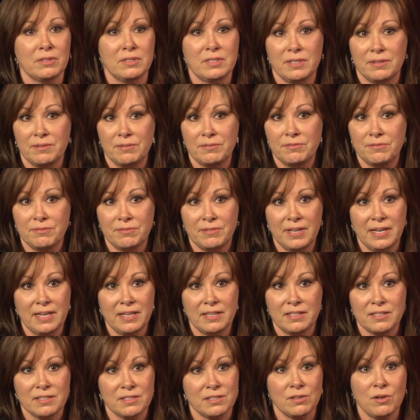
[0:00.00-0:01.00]
to have
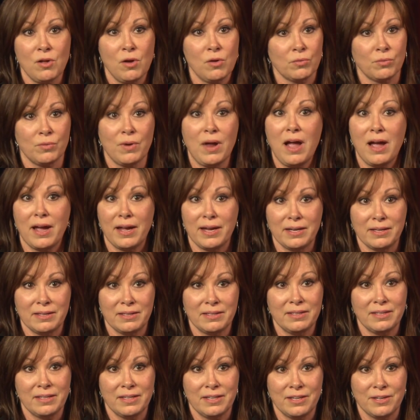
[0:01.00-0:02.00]
had this long ride,
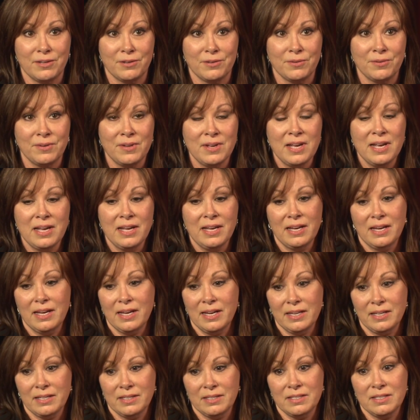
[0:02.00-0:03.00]

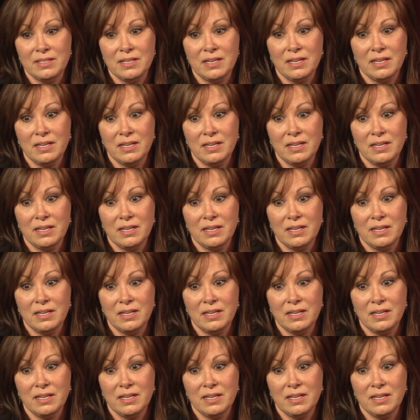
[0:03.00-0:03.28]
and